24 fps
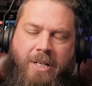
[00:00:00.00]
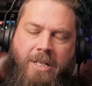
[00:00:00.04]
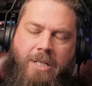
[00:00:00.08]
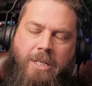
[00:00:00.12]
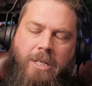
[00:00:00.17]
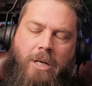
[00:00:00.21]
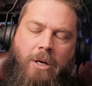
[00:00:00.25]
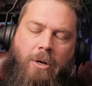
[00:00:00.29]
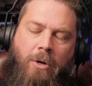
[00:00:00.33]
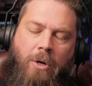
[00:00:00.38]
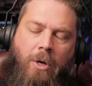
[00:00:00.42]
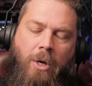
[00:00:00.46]

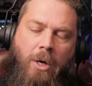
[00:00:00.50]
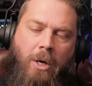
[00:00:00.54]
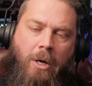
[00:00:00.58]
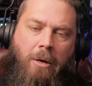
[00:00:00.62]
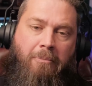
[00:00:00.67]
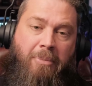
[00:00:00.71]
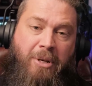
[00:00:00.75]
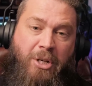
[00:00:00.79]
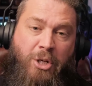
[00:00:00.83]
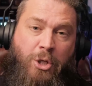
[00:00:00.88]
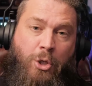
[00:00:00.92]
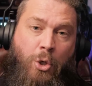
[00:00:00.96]
So
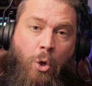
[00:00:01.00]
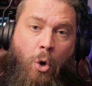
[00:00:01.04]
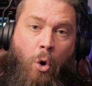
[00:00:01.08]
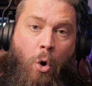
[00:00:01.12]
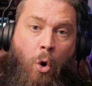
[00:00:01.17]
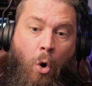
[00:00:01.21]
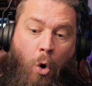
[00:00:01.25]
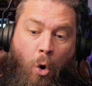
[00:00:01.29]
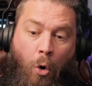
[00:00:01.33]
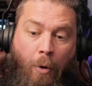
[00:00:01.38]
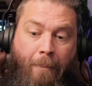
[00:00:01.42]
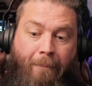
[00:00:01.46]
be
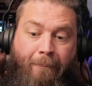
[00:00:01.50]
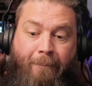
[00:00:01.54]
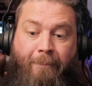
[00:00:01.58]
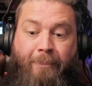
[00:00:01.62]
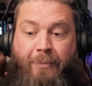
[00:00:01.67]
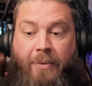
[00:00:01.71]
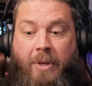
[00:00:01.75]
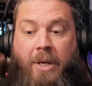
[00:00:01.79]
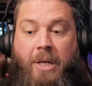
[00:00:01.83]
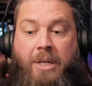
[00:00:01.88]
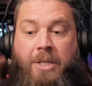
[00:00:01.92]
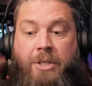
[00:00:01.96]
sure
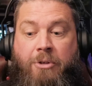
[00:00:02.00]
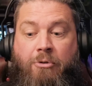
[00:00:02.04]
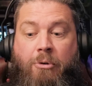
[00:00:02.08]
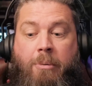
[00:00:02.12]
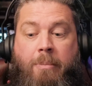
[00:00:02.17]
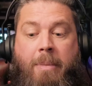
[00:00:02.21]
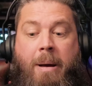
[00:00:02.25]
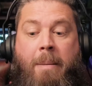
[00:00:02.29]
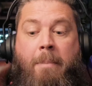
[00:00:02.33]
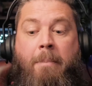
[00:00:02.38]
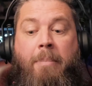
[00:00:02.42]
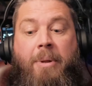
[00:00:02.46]
to
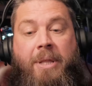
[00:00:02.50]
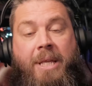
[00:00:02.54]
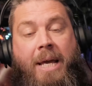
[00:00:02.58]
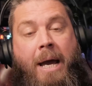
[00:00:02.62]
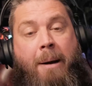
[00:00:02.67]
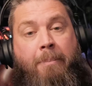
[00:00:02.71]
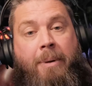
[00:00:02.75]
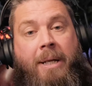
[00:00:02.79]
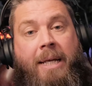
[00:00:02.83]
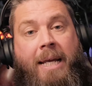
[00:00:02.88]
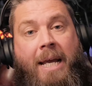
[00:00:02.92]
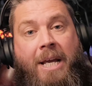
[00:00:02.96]
remember the
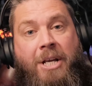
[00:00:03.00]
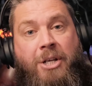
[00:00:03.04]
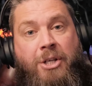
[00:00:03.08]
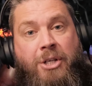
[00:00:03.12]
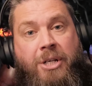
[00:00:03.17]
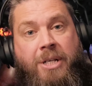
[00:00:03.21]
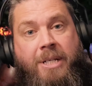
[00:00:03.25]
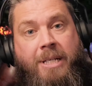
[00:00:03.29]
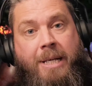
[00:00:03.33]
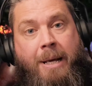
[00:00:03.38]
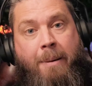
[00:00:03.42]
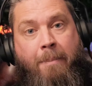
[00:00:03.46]

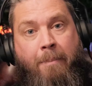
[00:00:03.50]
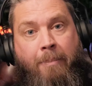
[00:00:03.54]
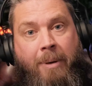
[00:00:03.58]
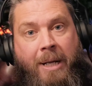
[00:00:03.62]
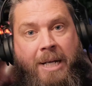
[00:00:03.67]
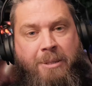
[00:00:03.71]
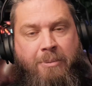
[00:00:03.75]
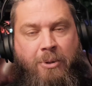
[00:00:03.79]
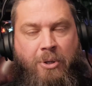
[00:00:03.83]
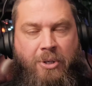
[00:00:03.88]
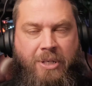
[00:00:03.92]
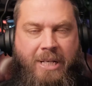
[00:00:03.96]
application templates, because